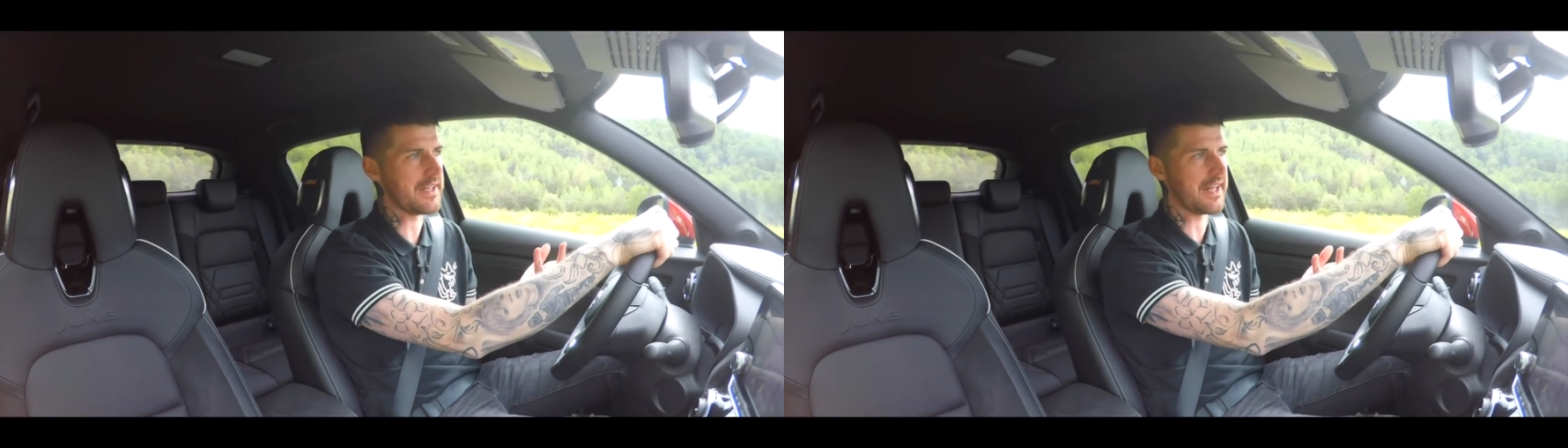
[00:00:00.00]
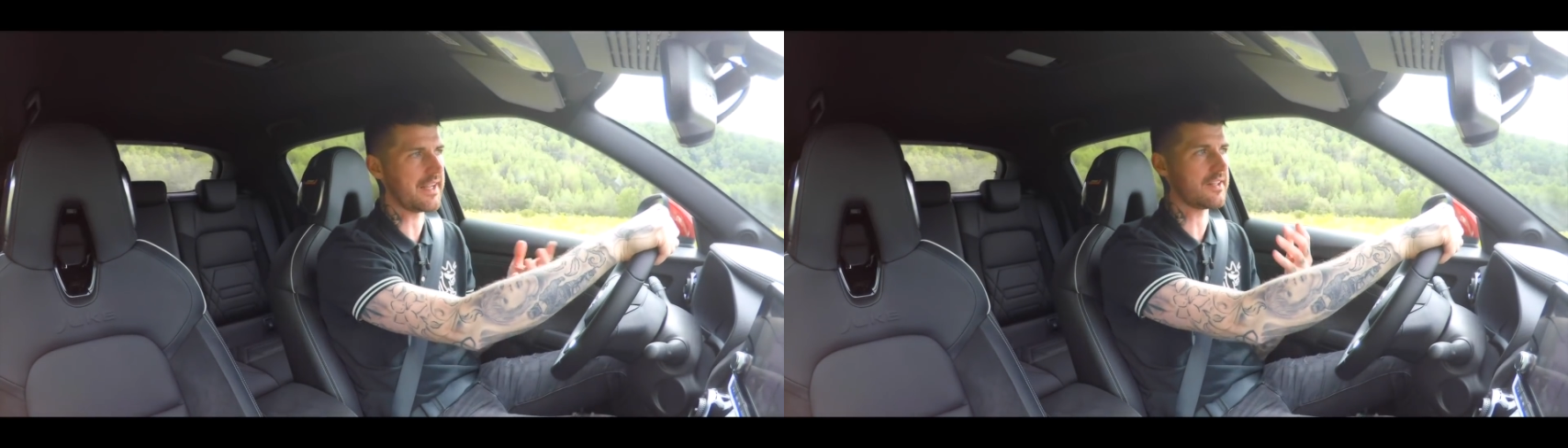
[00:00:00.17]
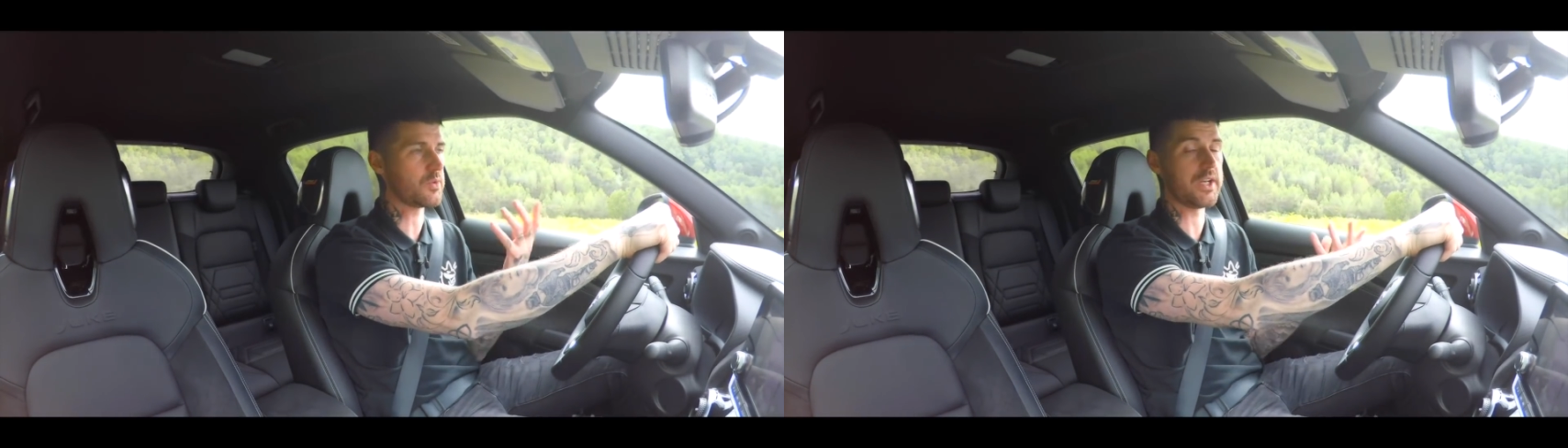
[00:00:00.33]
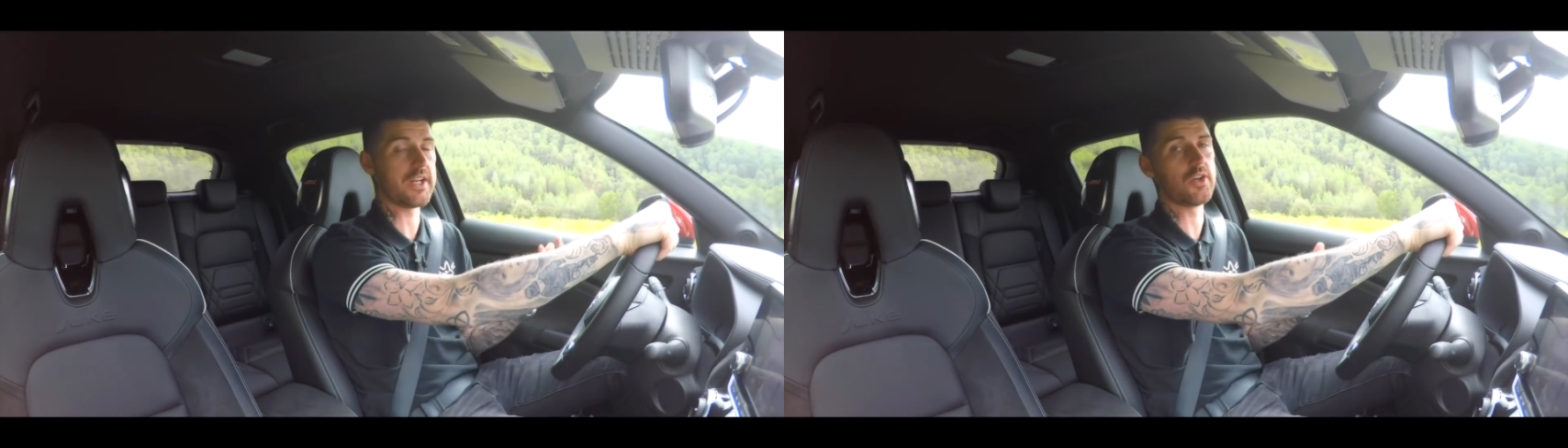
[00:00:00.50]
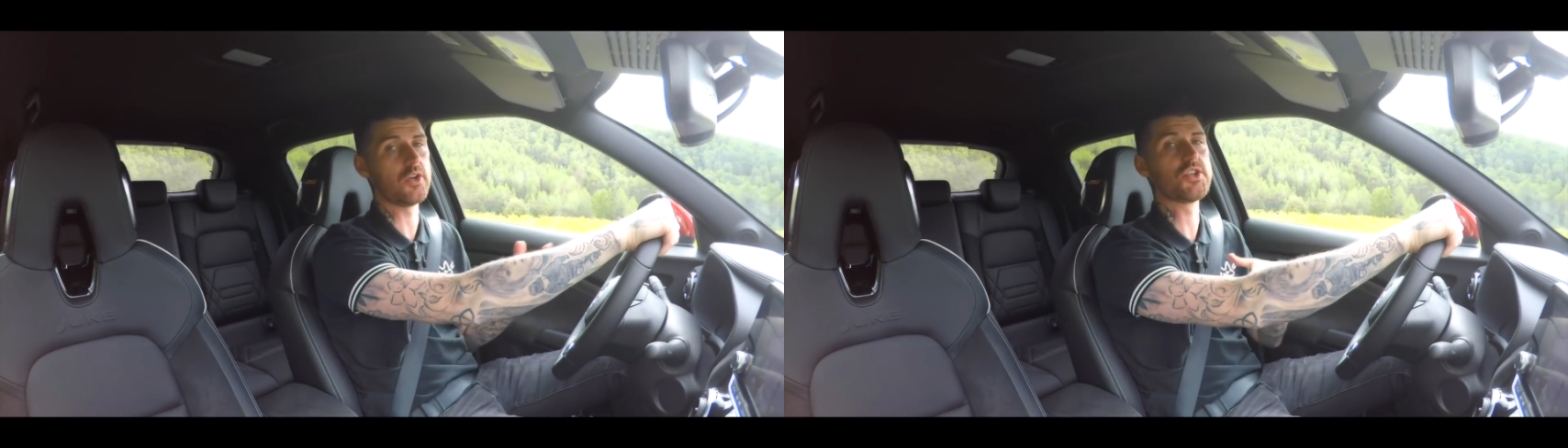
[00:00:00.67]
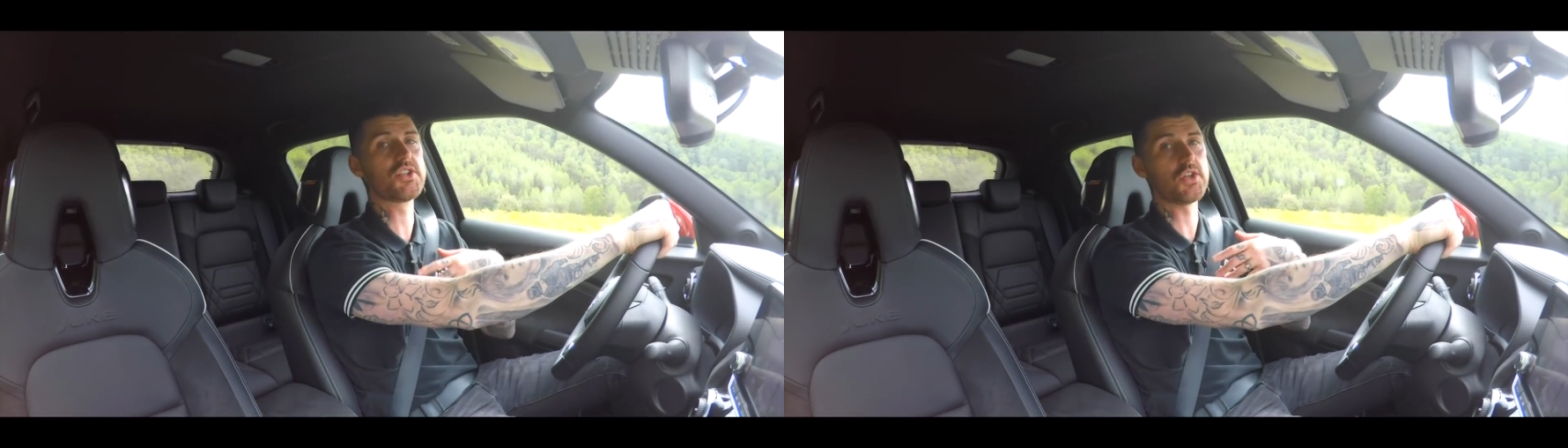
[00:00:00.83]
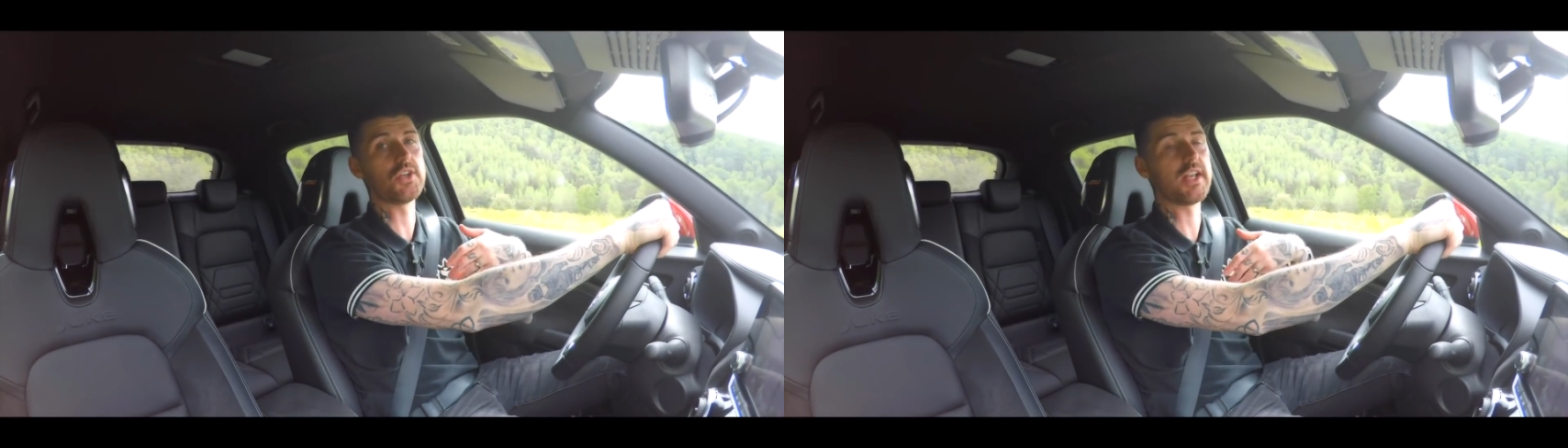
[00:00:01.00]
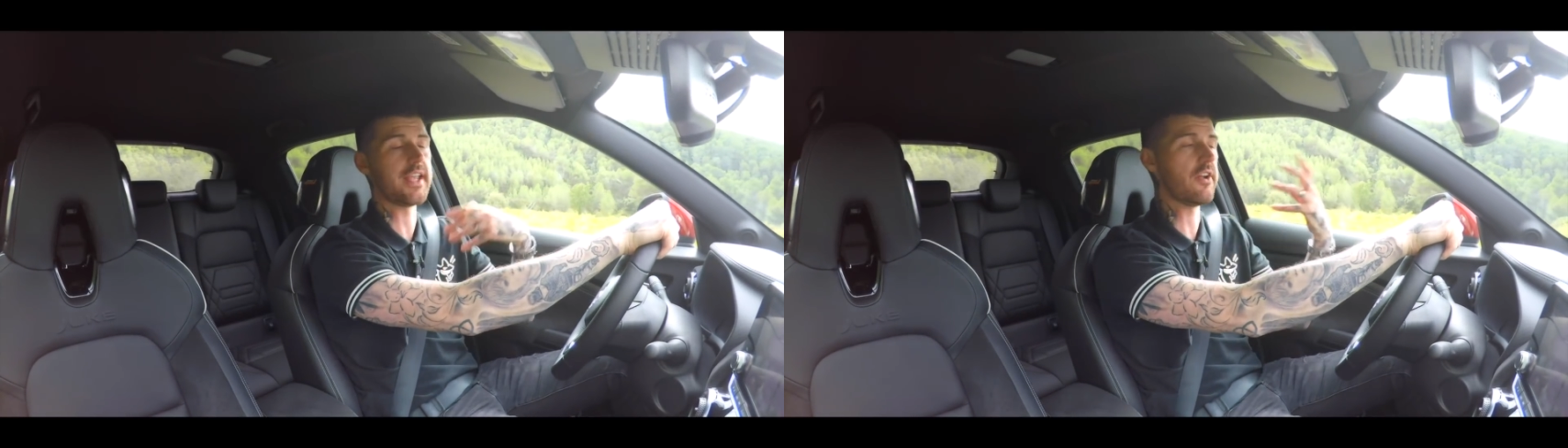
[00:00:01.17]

like a twin clutch should, like your